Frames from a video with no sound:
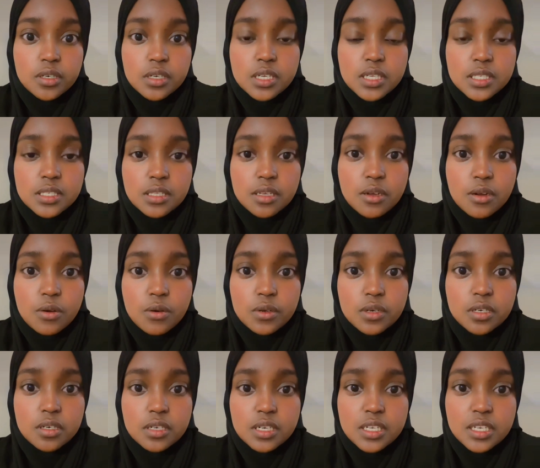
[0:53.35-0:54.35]
is the
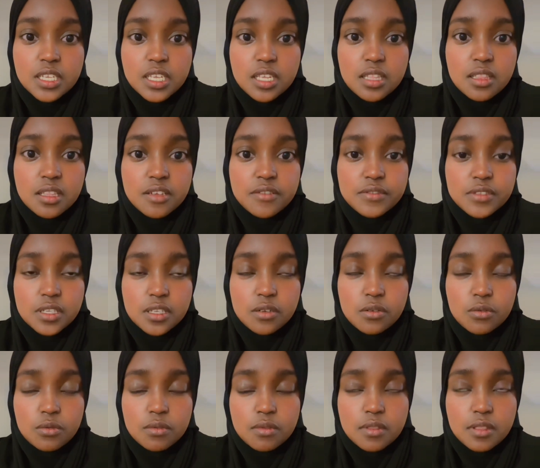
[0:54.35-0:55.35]
owner and he lives
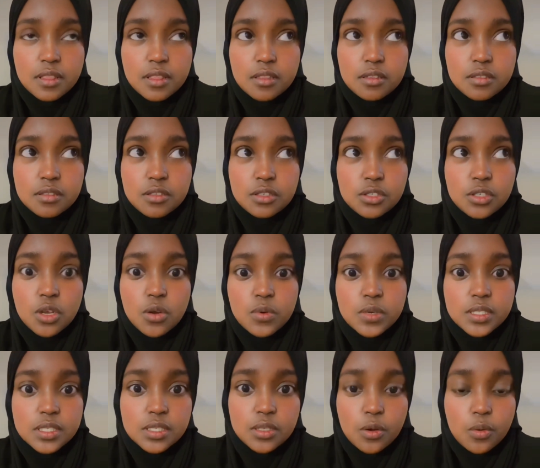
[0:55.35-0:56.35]
in
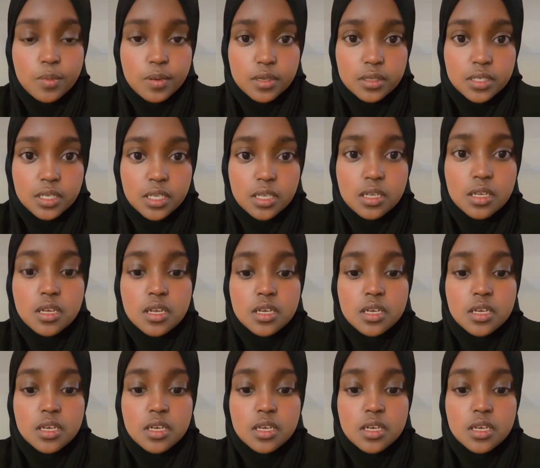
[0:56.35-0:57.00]
so-and-so building.